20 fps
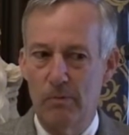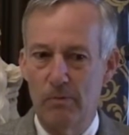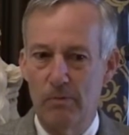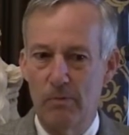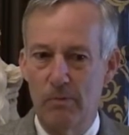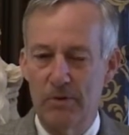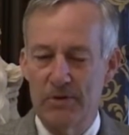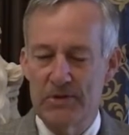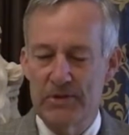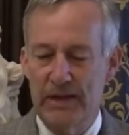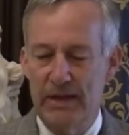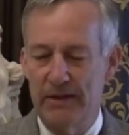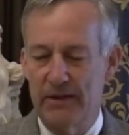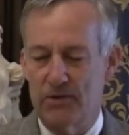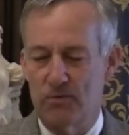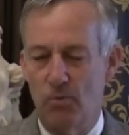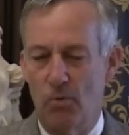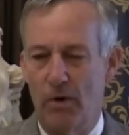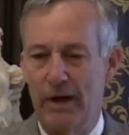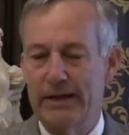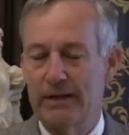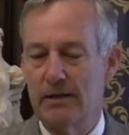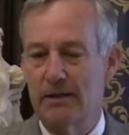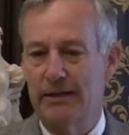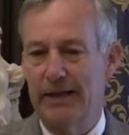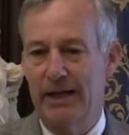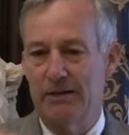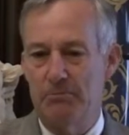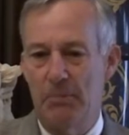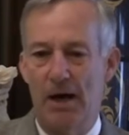will see this
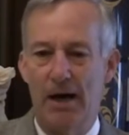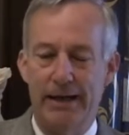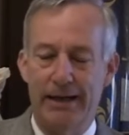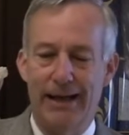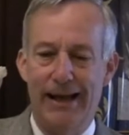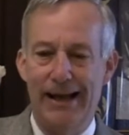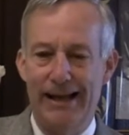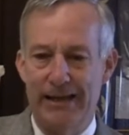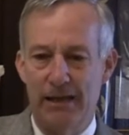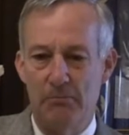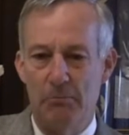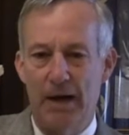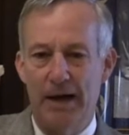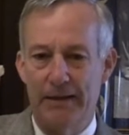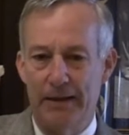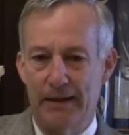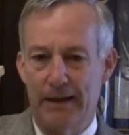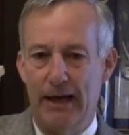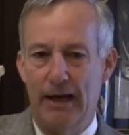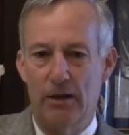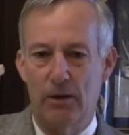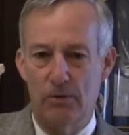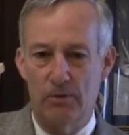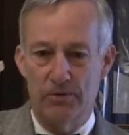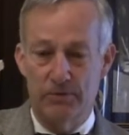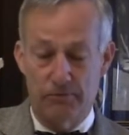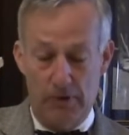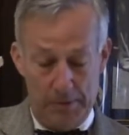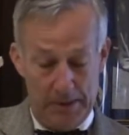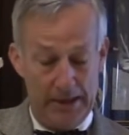white-clad body hanging from the
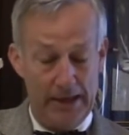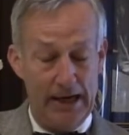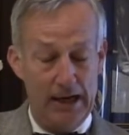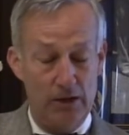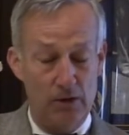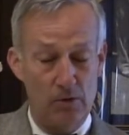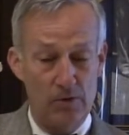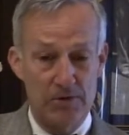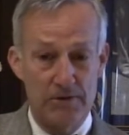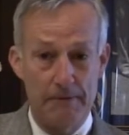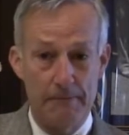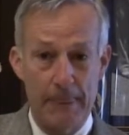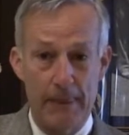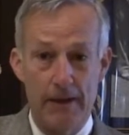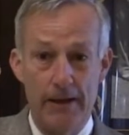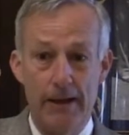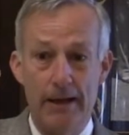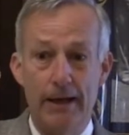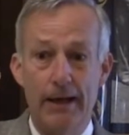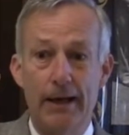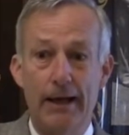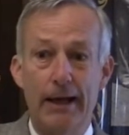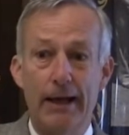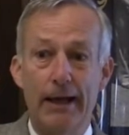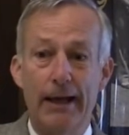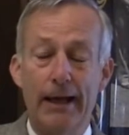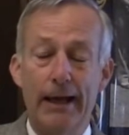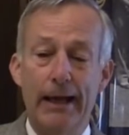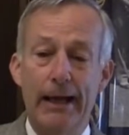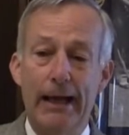gallows,
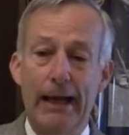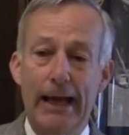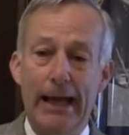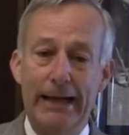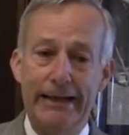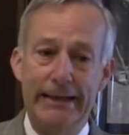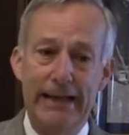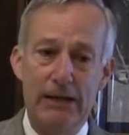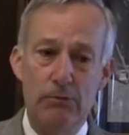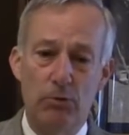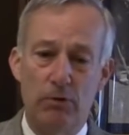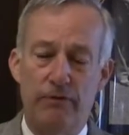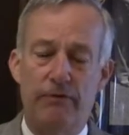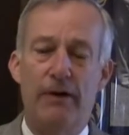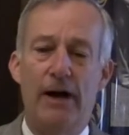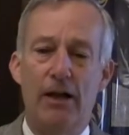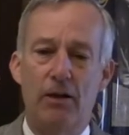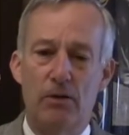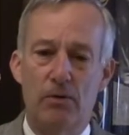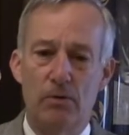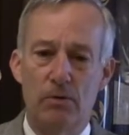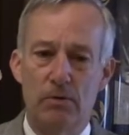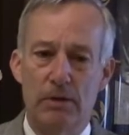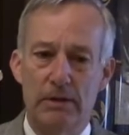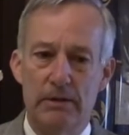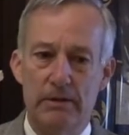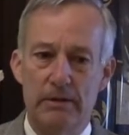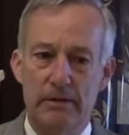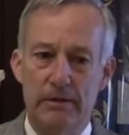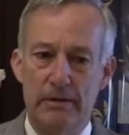and he will follow
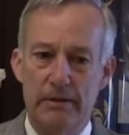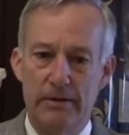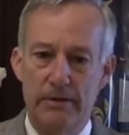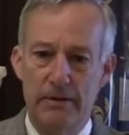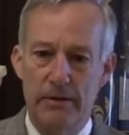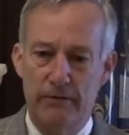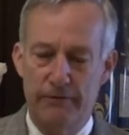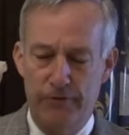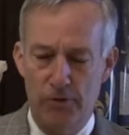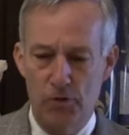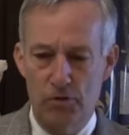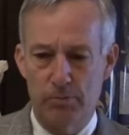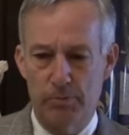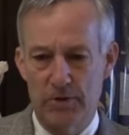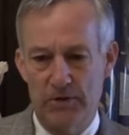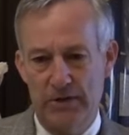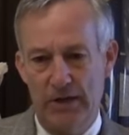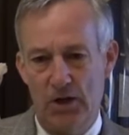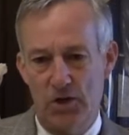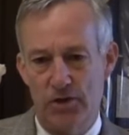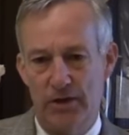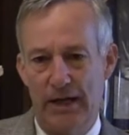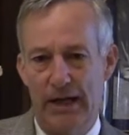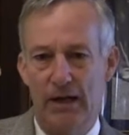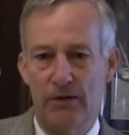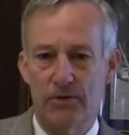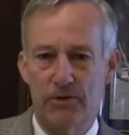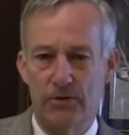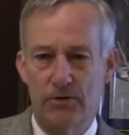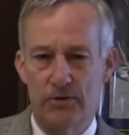the funeral procession
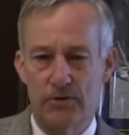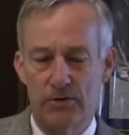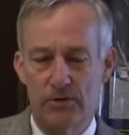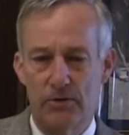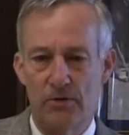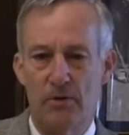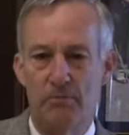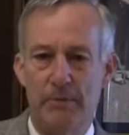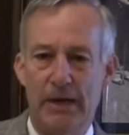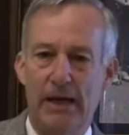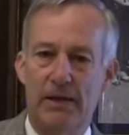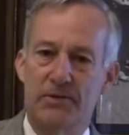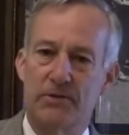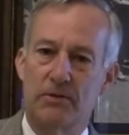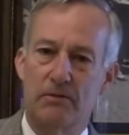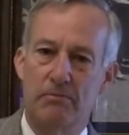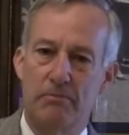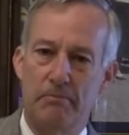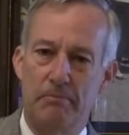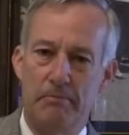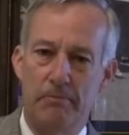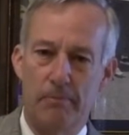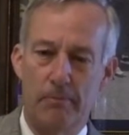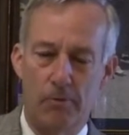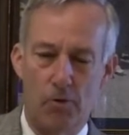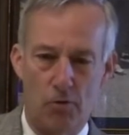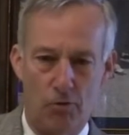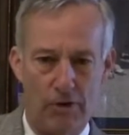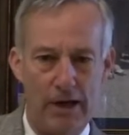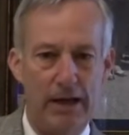out to the mass
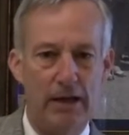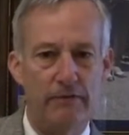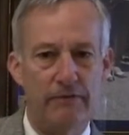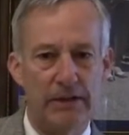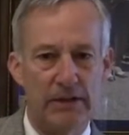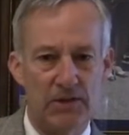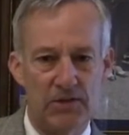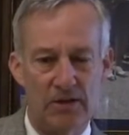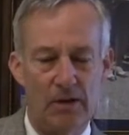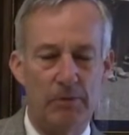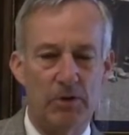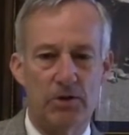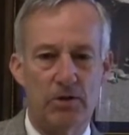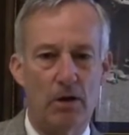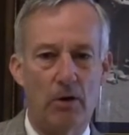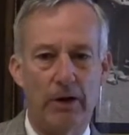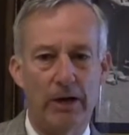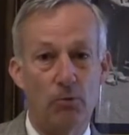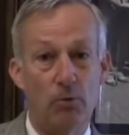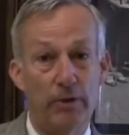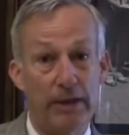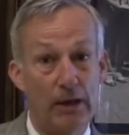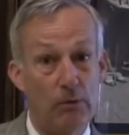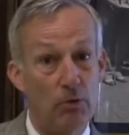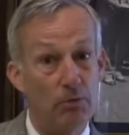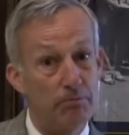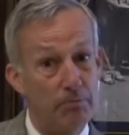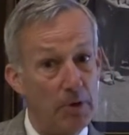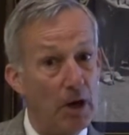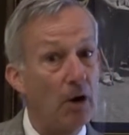grave in the cemetery where they will
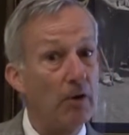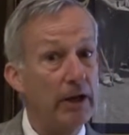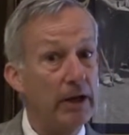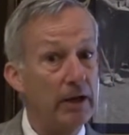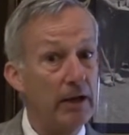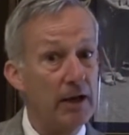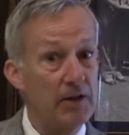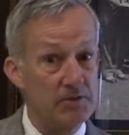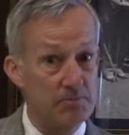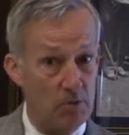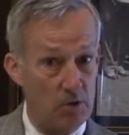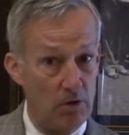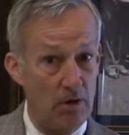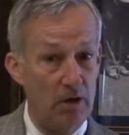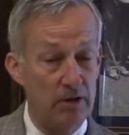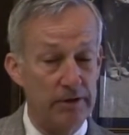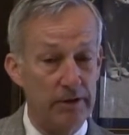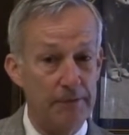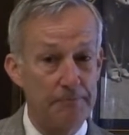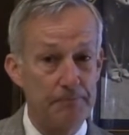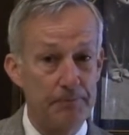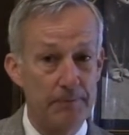bury Esmeralda.